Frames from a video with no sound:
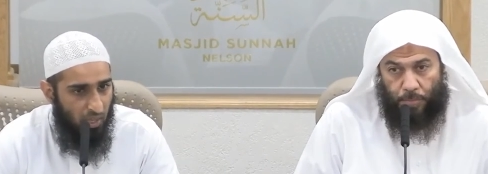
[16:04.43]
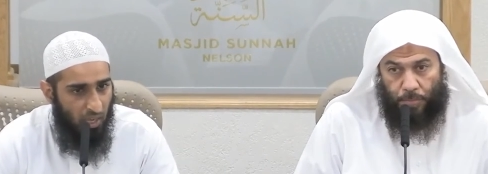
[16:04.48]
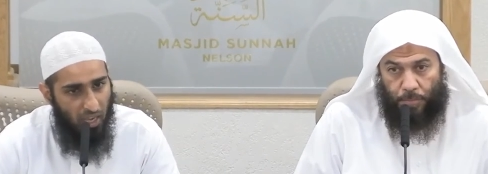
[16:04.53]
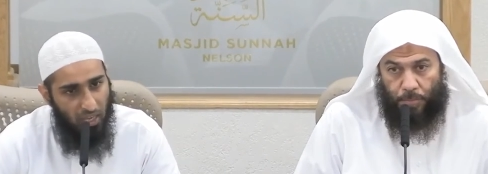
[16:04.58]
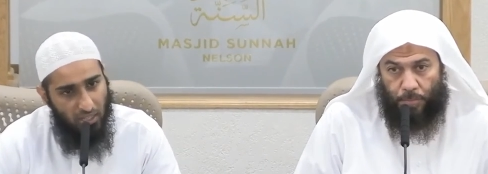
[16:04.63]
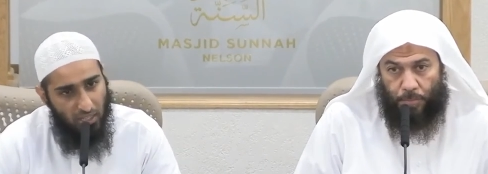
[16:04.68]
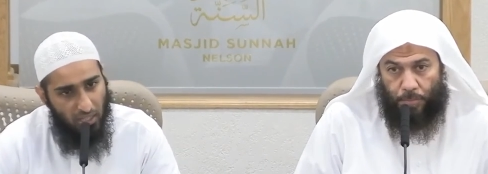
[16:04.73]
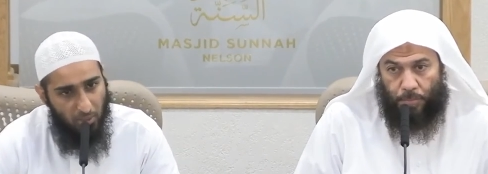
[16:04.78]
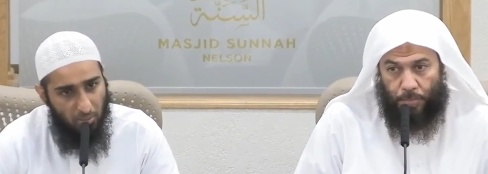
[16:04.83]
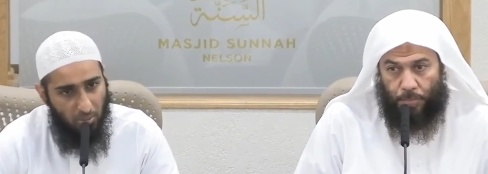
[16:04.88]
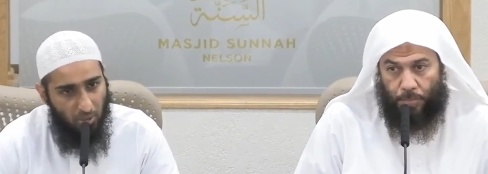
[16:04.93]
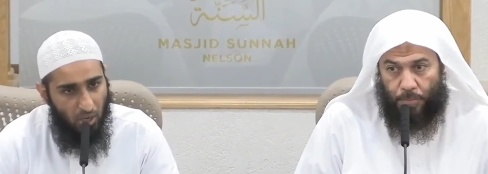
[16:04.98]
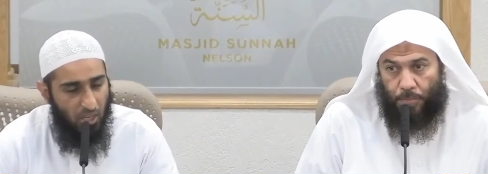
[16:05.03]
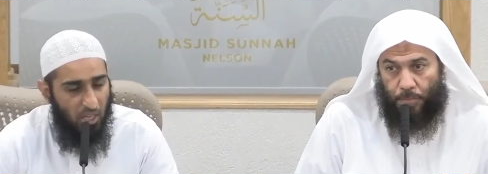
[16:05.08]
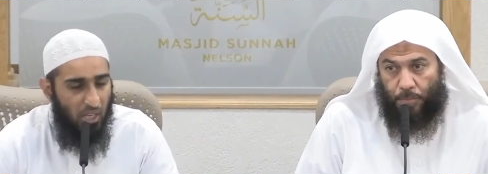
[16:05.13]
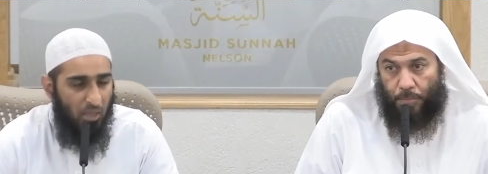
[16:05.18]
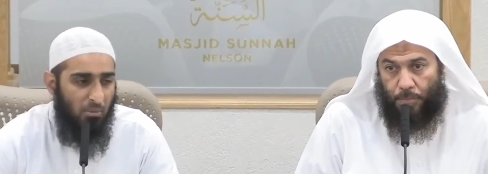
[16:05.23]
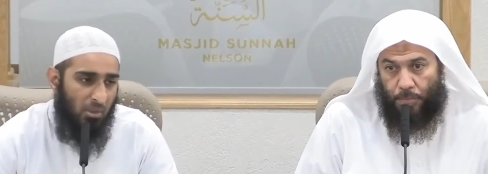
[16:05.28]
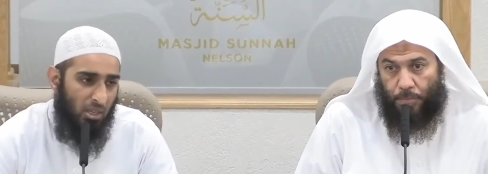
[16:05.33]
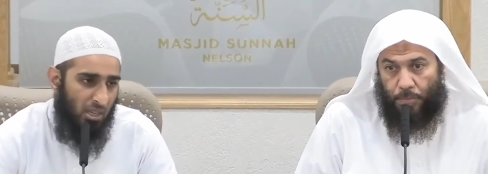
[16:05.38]
Speaker 1: and
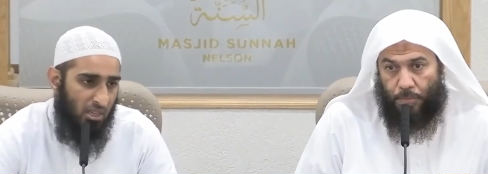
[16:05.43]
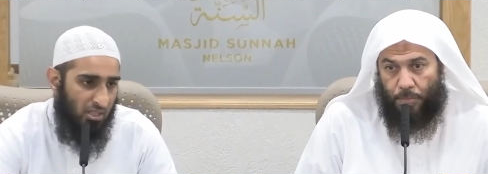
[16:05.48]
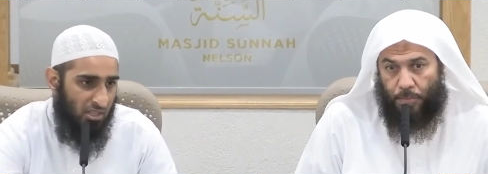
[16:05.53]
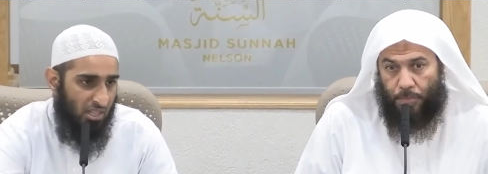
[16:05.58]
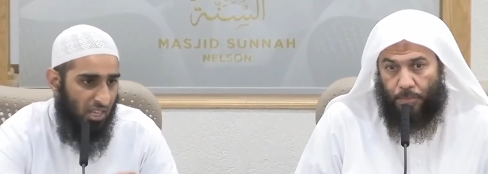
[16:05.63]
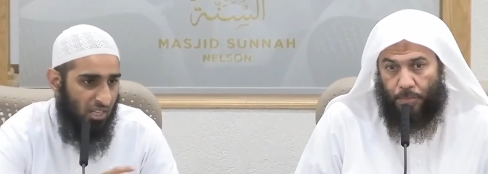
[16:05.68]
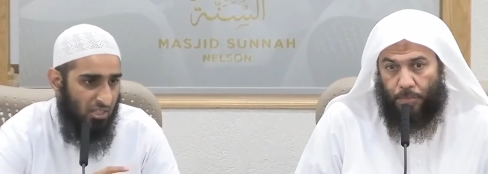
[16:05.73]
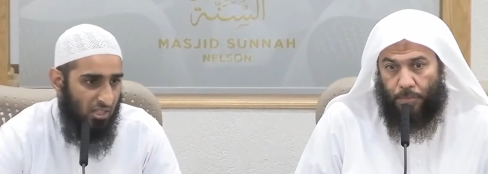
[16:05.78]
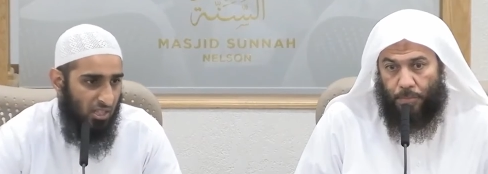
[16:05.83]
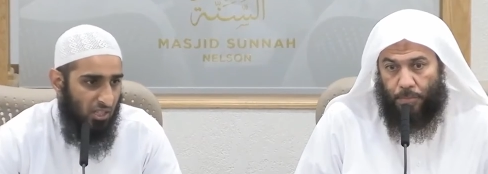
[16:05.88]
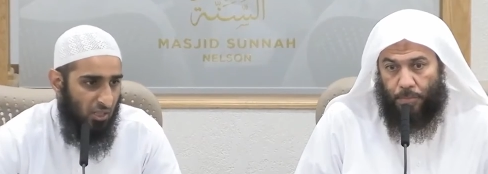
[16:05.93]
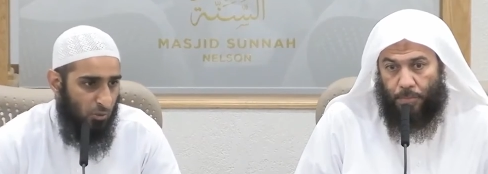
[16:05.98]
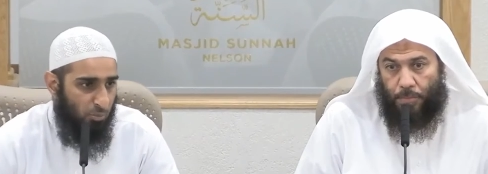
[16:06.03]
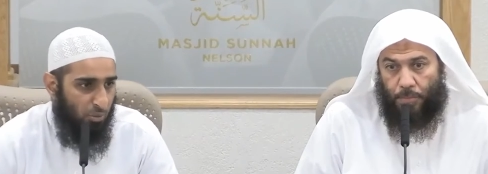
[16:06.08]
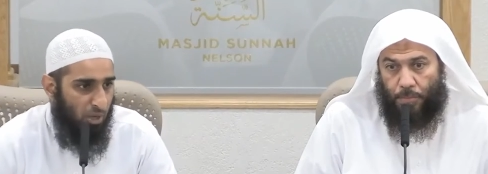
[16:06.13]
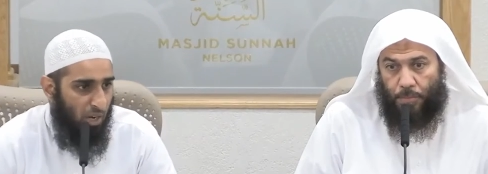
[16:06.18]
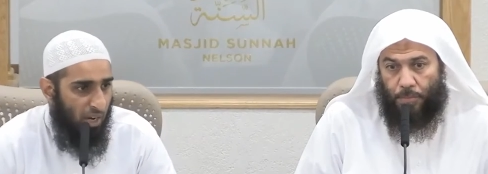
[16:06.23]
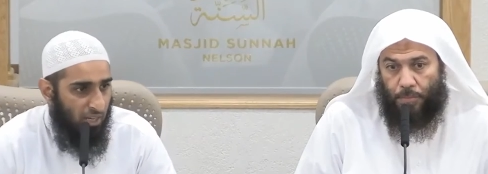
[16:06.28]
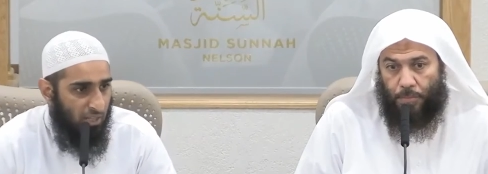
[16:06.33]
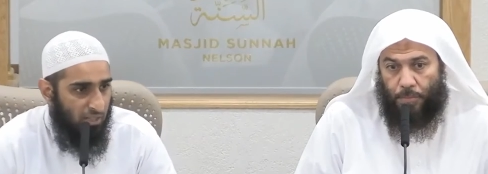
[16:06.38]
Ibrahim he sets his
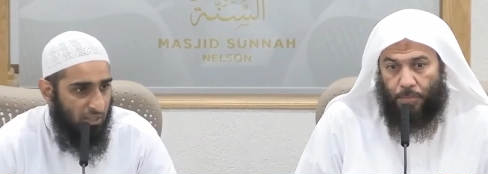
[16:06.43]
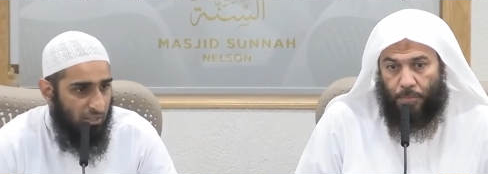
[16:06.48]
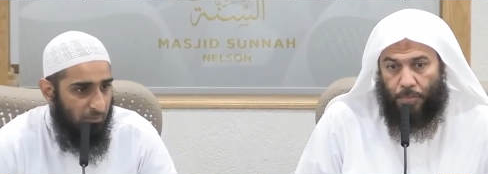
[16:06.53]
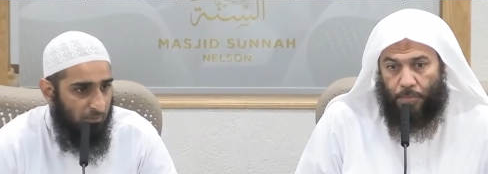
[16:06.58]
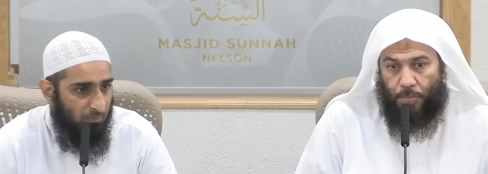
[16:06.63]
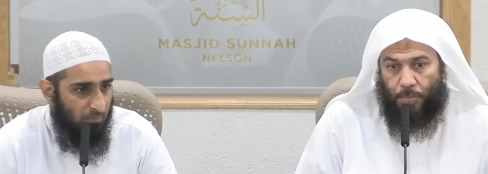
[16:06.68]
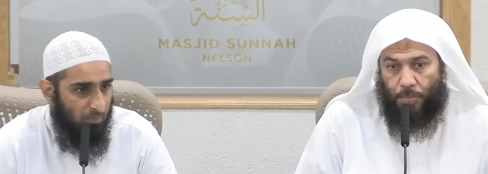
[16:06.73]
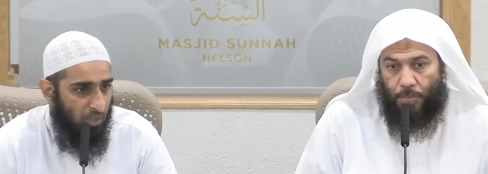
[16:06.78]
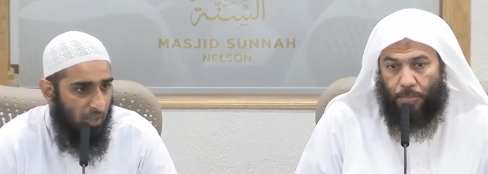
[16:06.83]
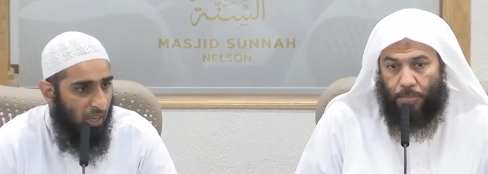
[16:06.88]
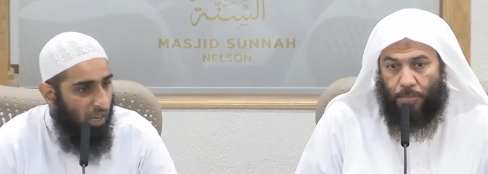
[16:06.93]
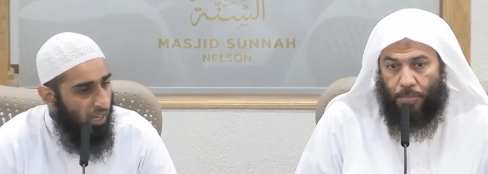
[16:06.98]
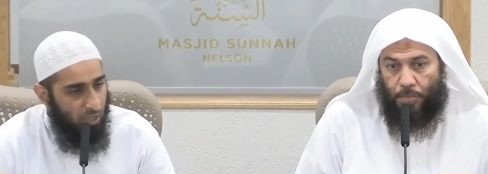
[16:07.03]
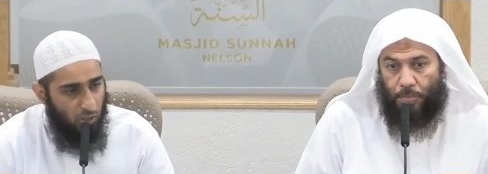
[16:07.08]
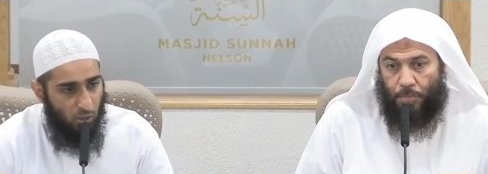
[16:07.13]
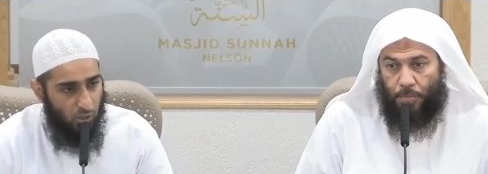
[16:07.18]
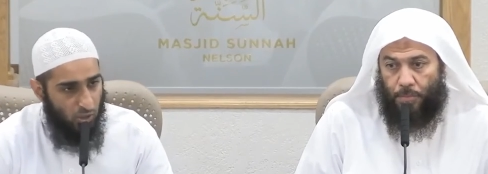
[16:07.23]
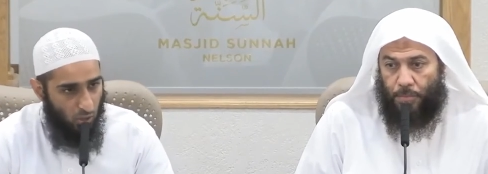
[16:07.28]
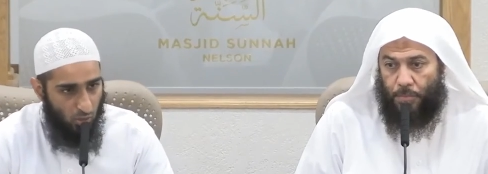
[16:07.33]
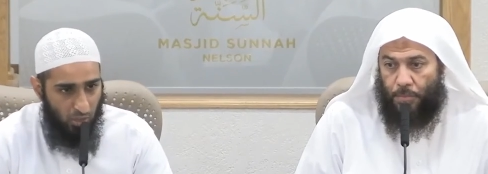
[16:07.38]
price and he
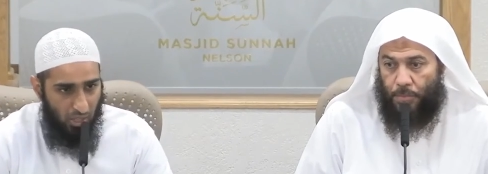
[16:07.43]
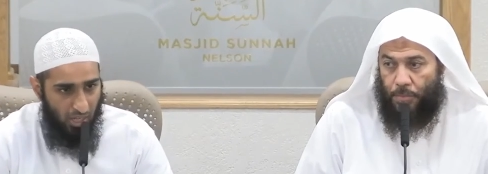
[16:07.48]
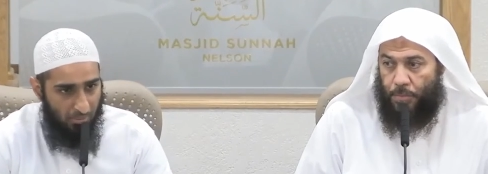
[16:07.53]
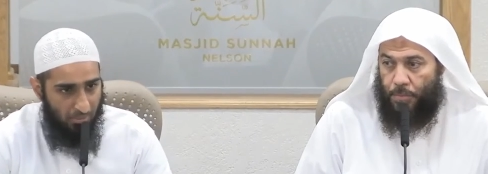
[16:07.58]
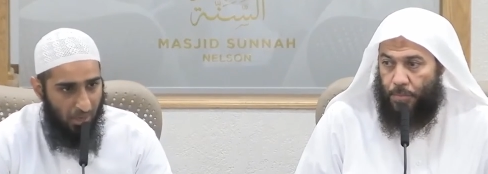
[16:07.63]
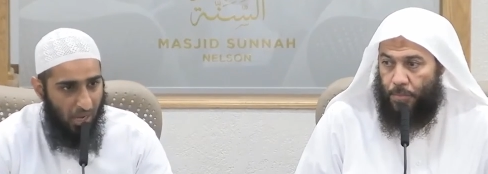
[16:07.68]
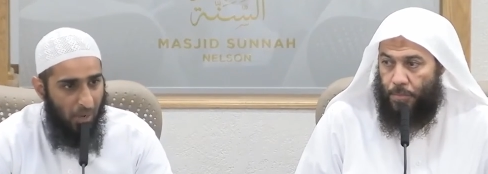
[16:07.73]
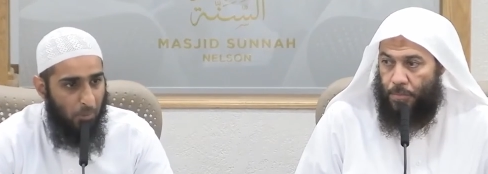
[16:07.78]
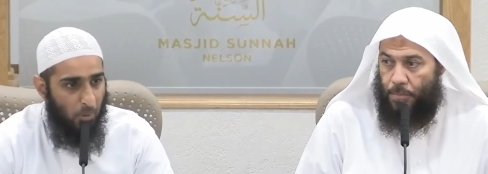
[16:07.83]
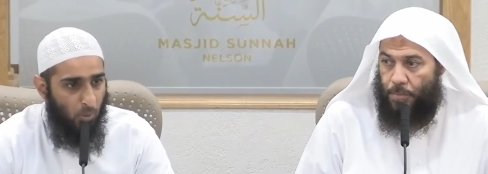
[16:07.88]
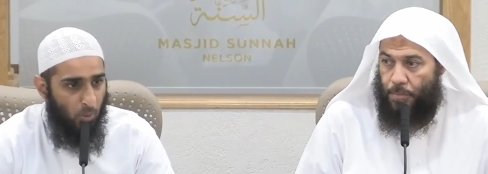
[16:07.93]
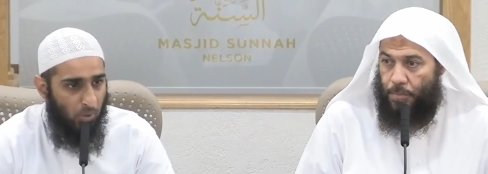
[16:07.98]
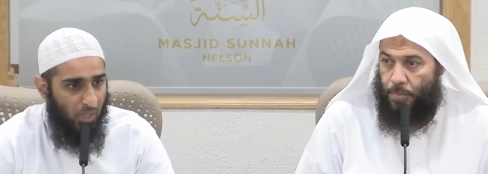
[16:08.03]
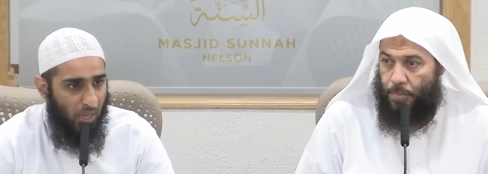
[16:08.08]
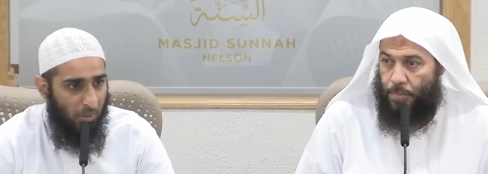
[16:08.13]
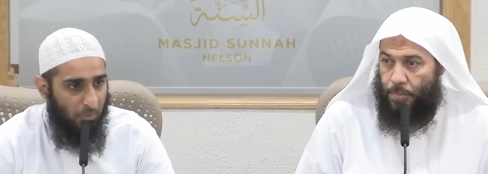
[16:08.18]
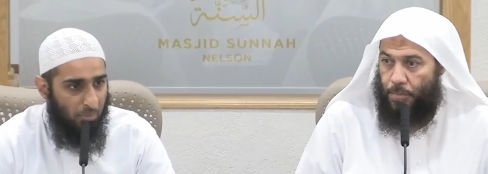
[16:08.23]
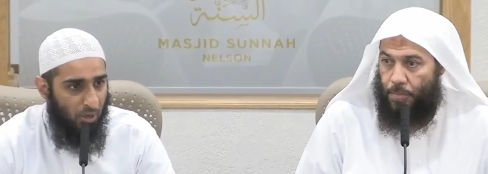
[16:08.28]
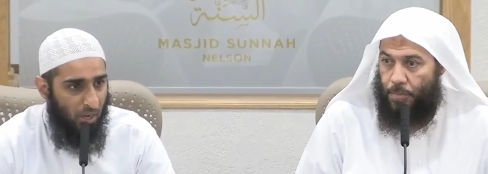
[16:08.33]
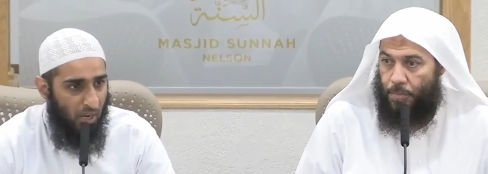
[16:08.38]
goes okay I'm happy with
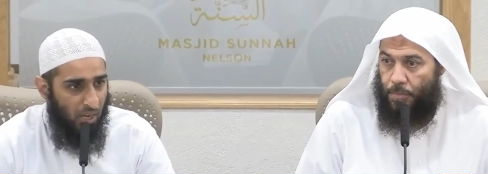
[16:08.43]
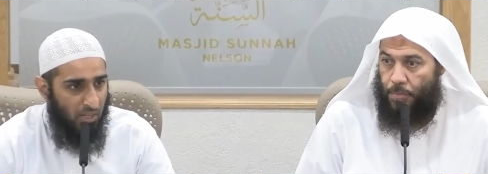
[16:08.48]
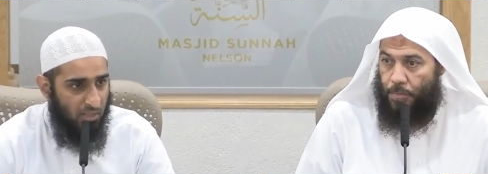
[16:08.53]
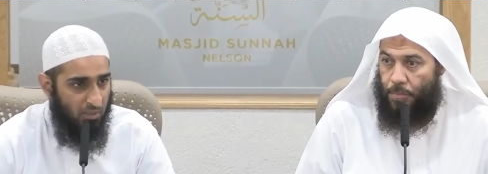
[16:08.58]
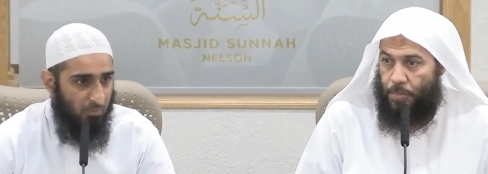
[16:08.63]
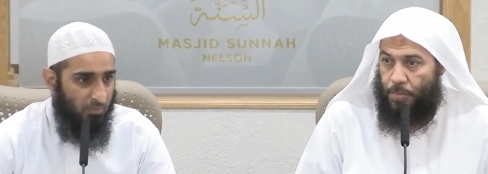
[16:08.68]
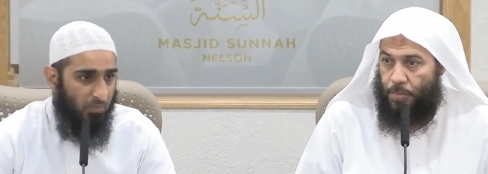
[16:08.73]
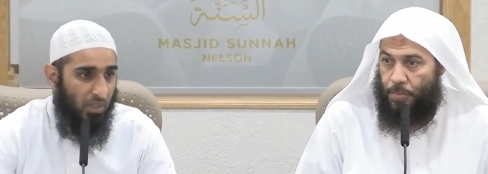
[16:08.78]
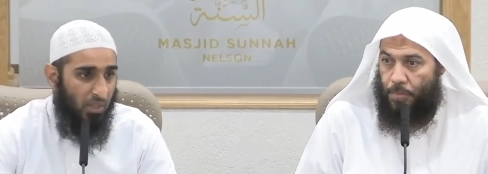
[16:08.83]
that price.